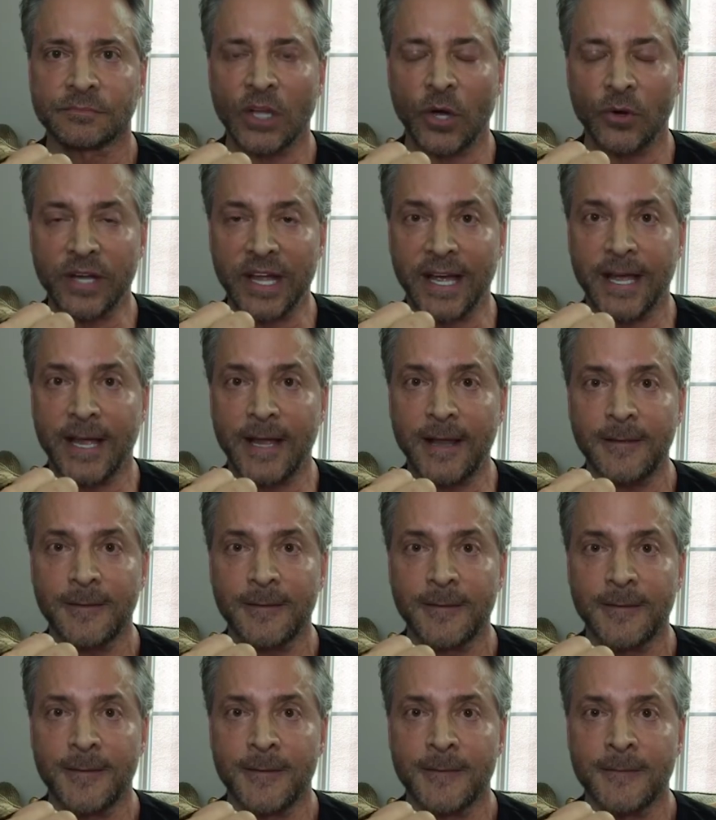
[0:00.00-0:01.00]
Okay?
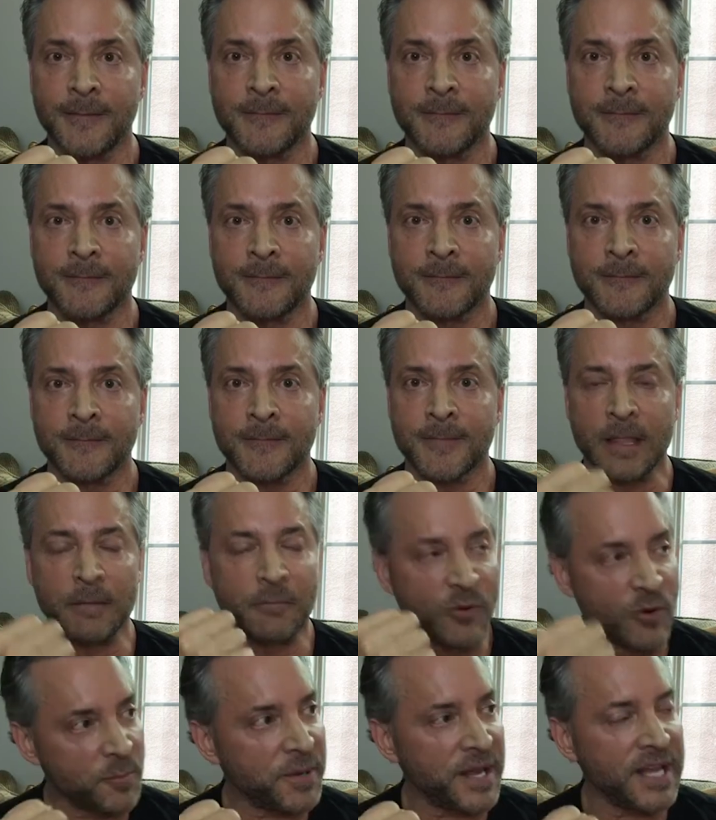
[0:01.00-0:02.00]

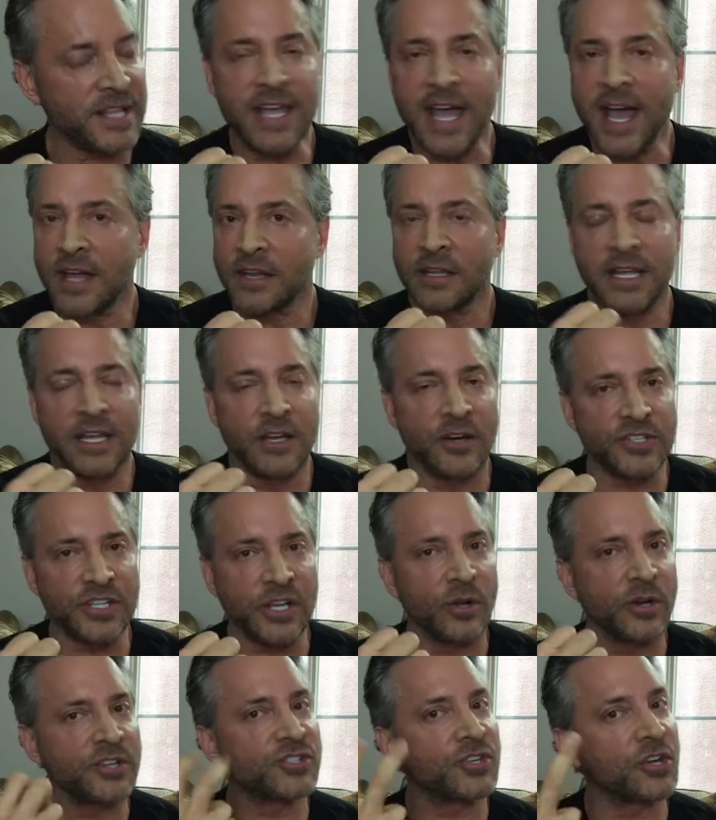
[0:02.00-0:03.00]
Let me repeat that.
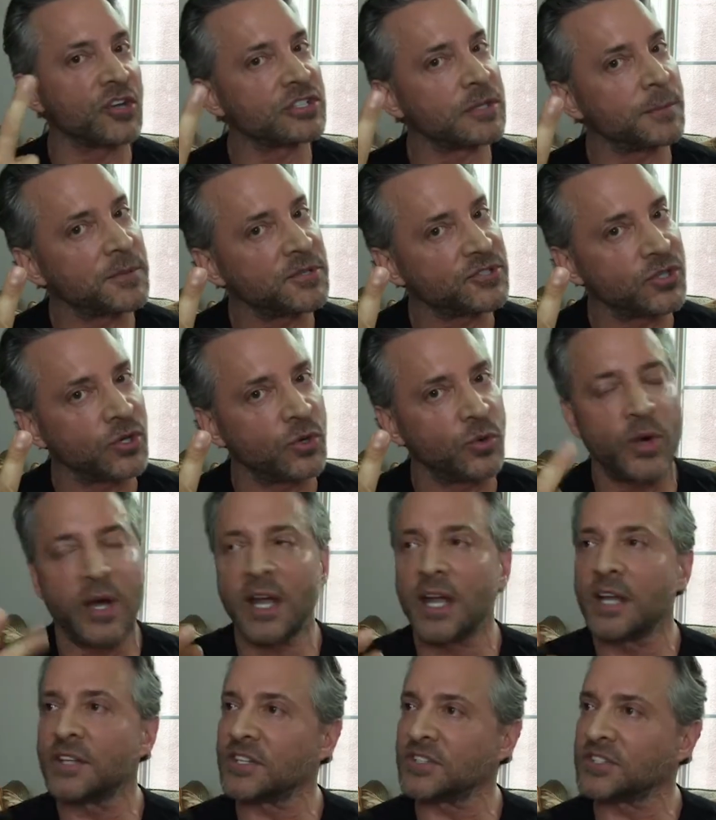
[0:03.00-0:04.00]
Energy only shows up in two
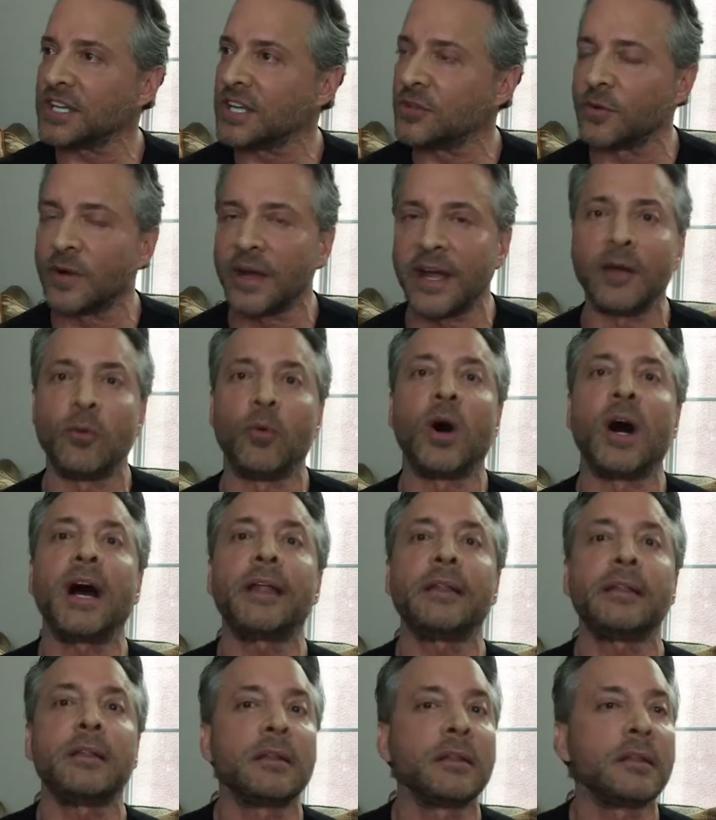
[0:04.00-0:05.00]
ways. It's either a
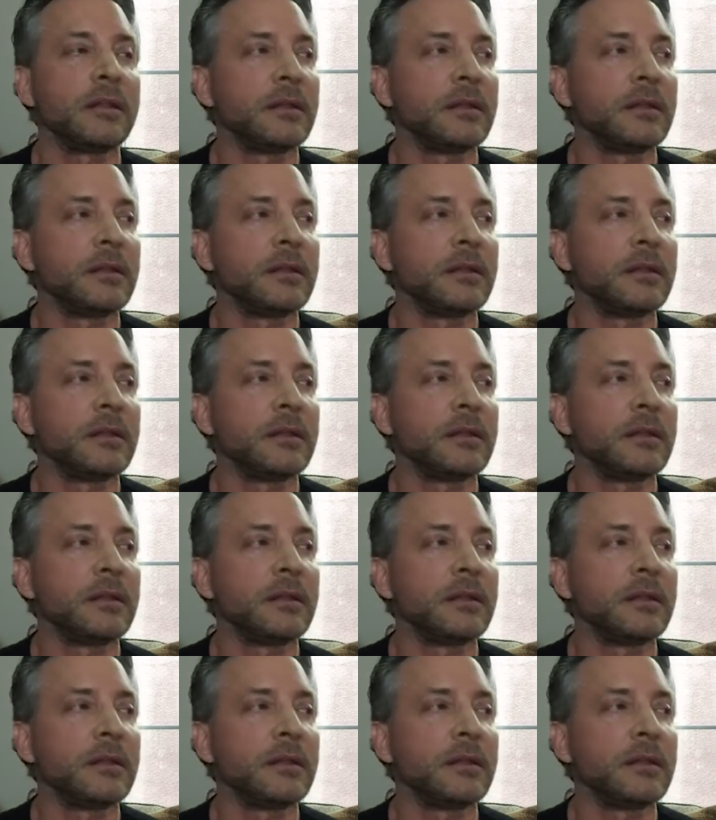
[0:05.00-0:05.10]
what?